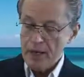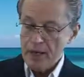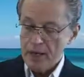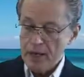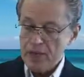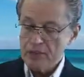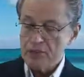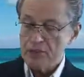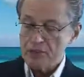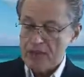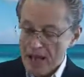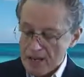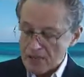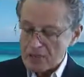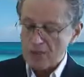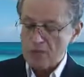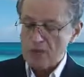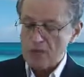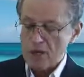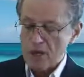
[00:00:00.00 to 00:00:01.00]
is
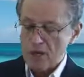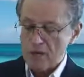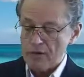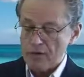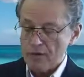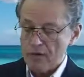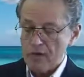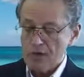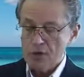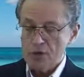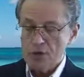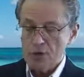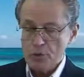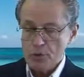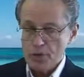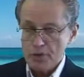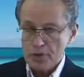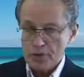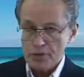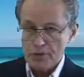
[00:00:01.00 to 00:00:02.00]
necessary
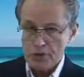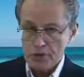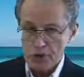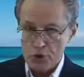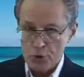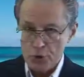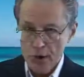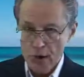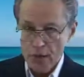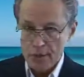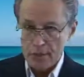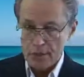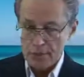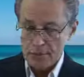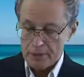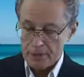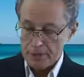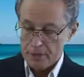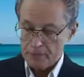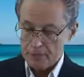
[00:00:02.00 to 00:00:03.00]
to
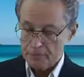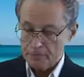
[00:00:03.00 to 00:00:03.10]
individuality.